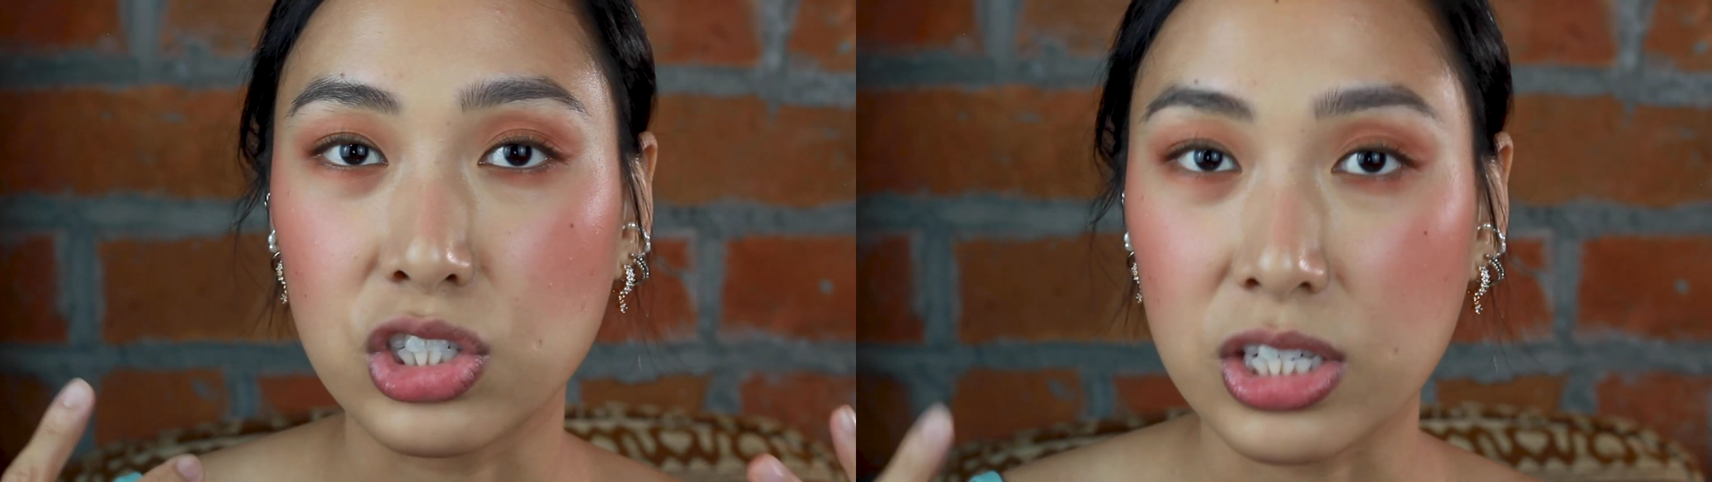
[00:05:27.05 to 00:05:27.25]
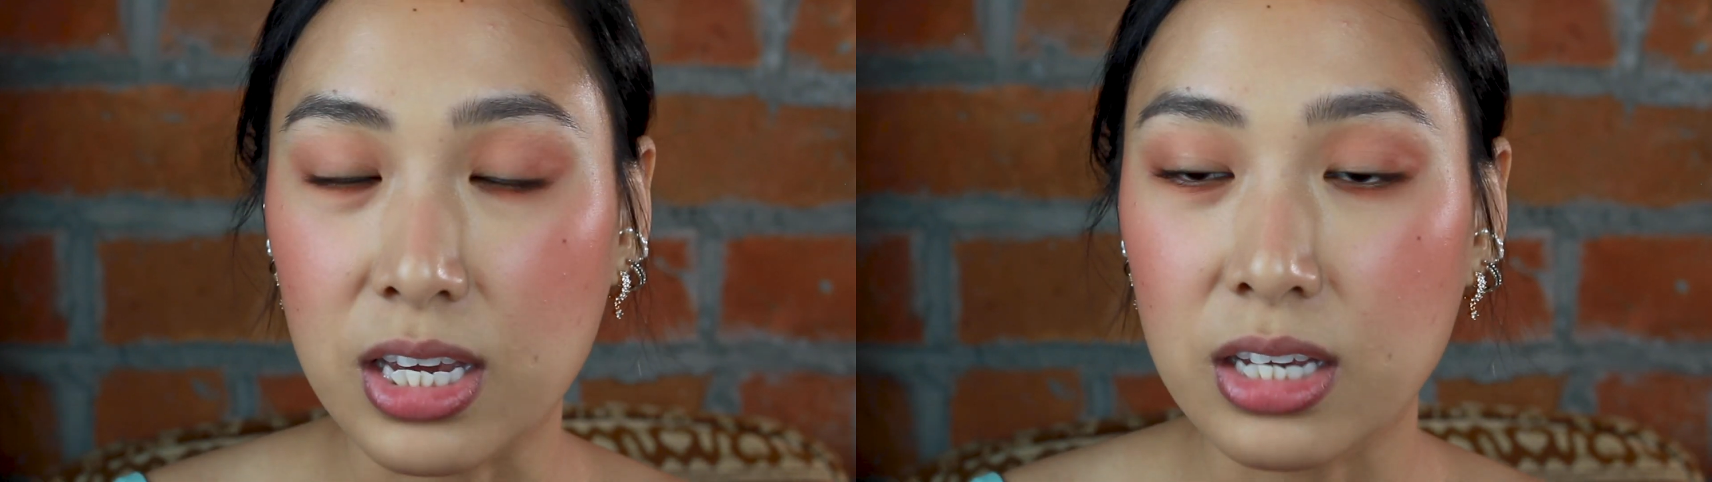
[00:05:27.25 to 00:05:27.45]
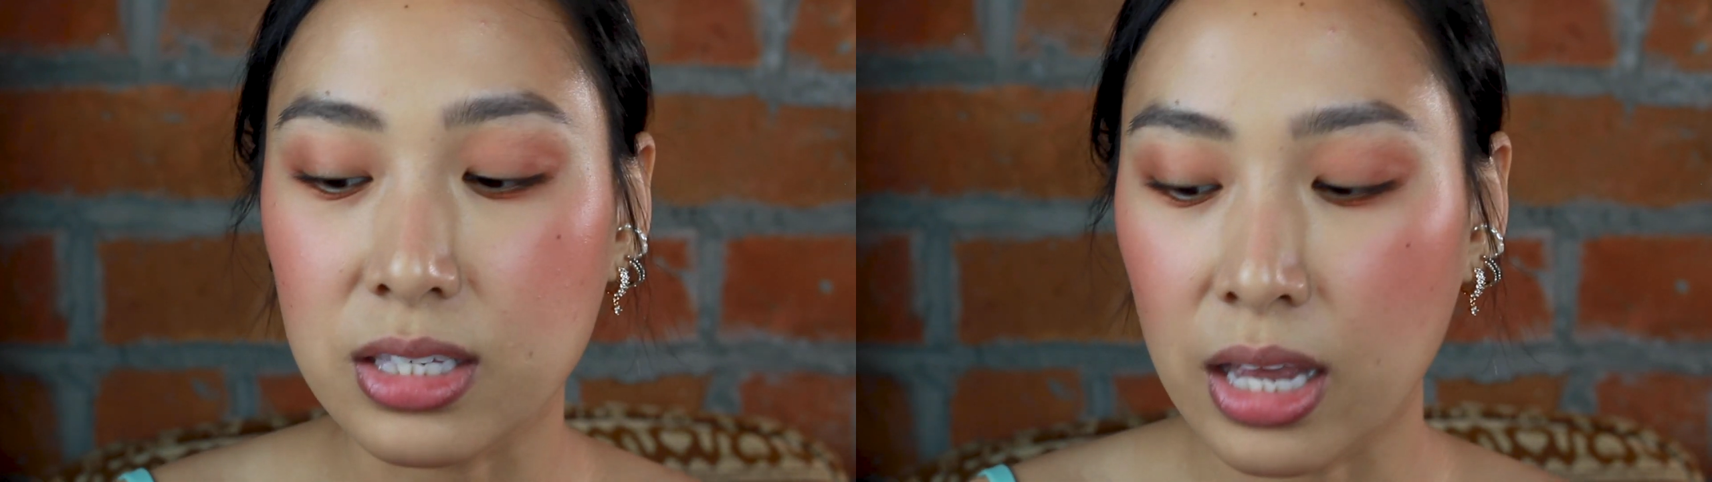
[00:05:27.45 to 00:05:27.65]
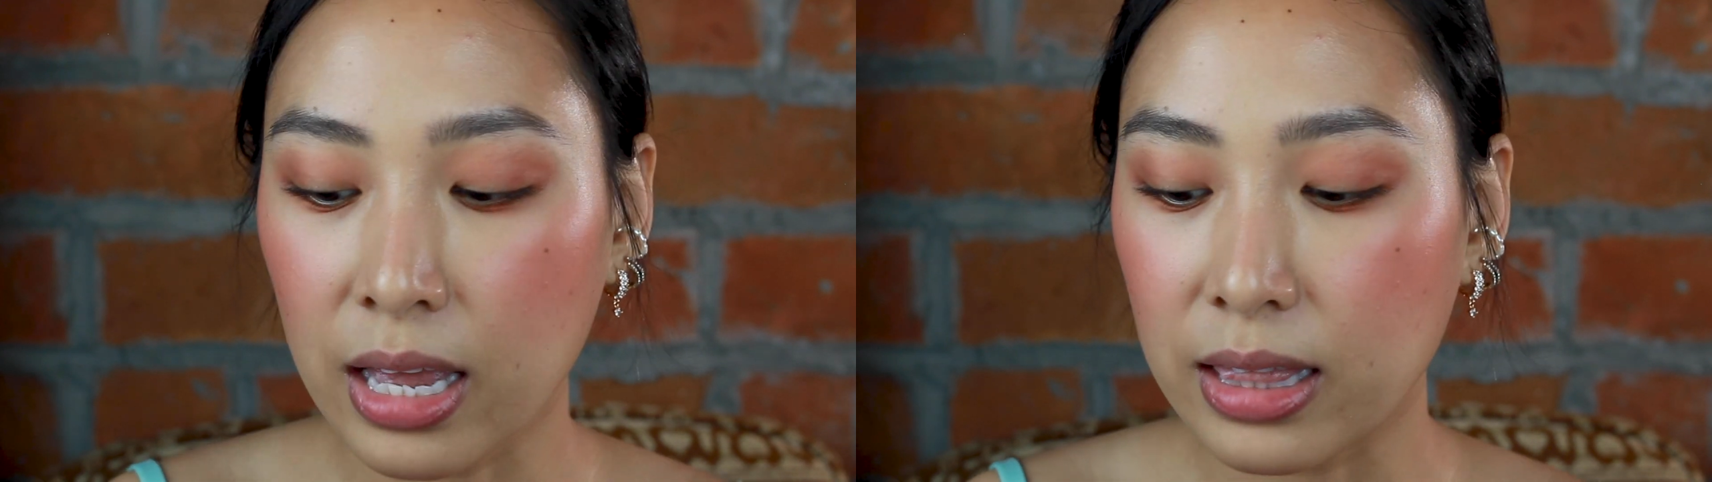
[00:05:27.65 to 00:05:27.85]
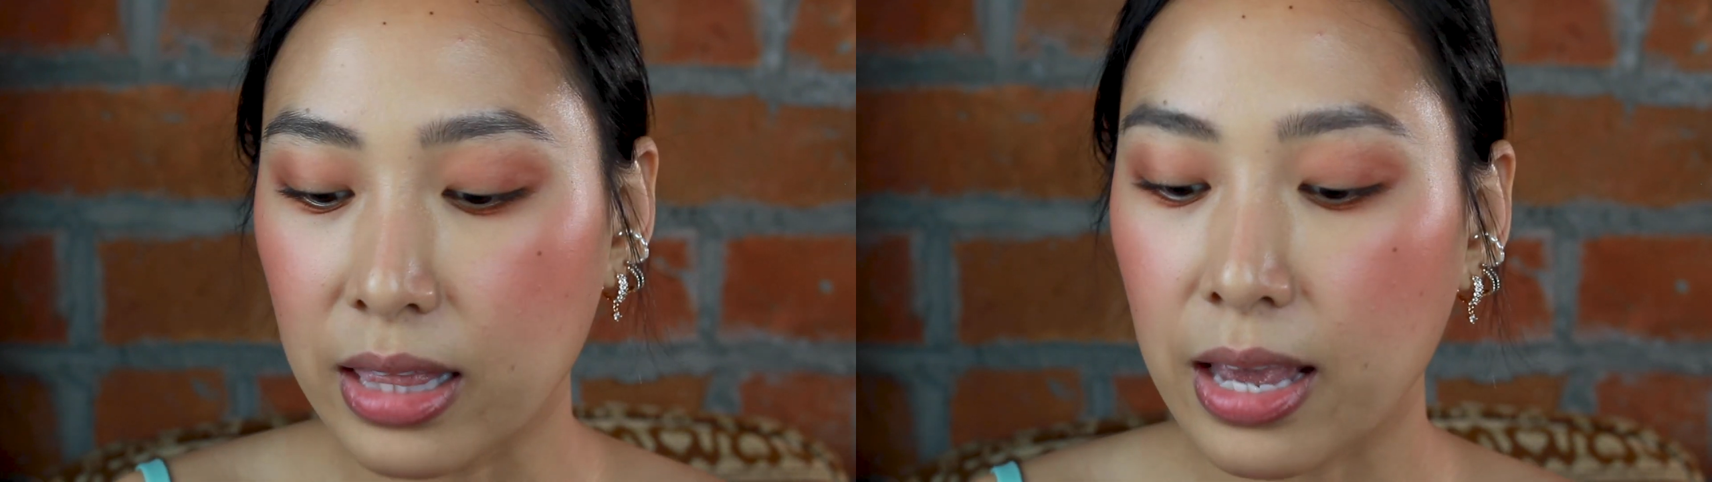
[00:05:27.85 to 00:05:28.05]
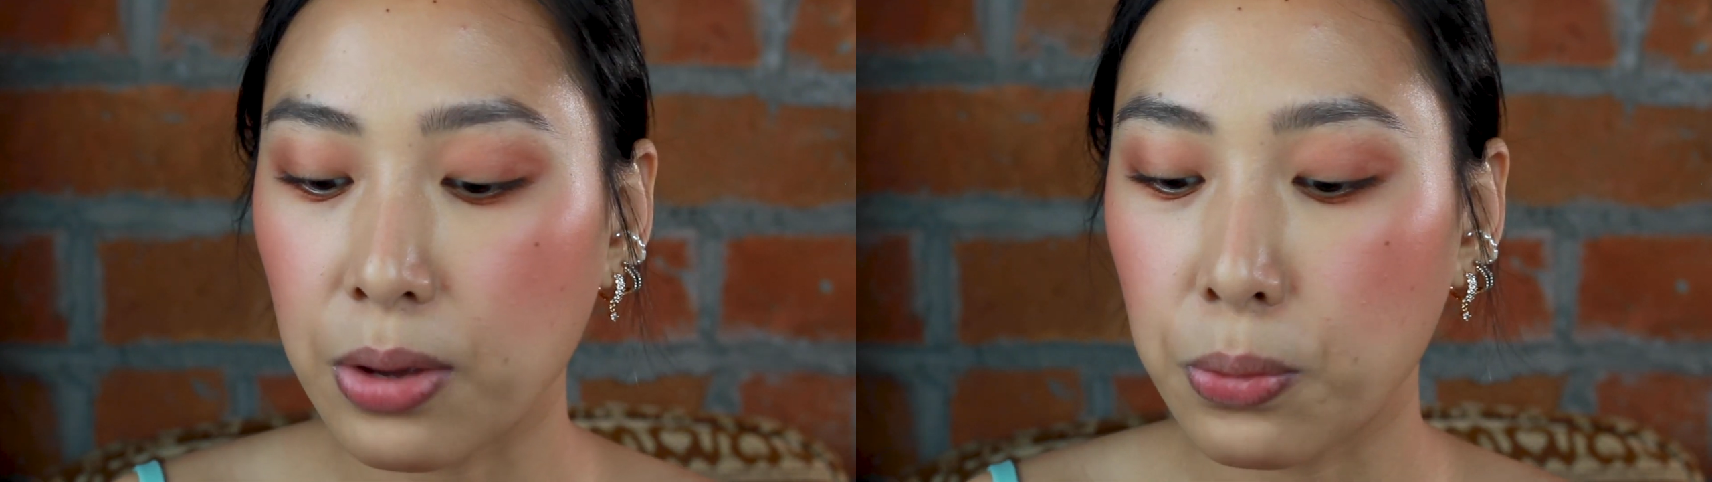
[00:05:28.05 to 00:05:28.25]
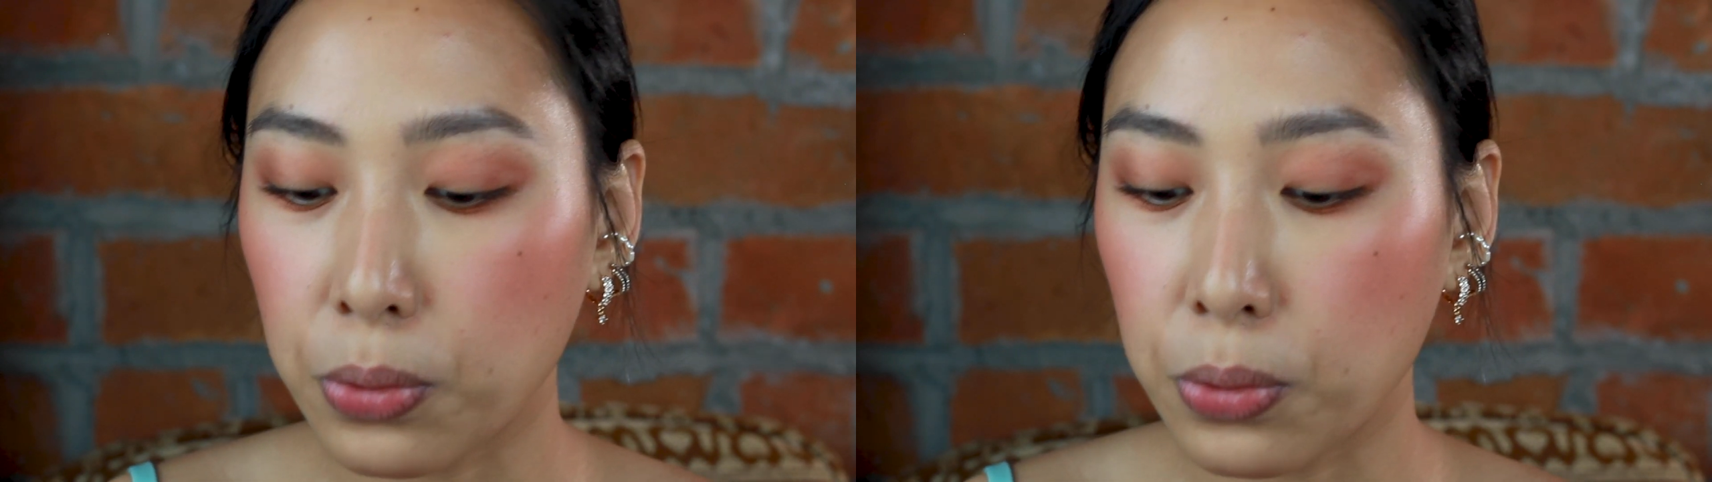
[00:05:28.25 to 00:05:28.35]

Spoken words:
cheeks, they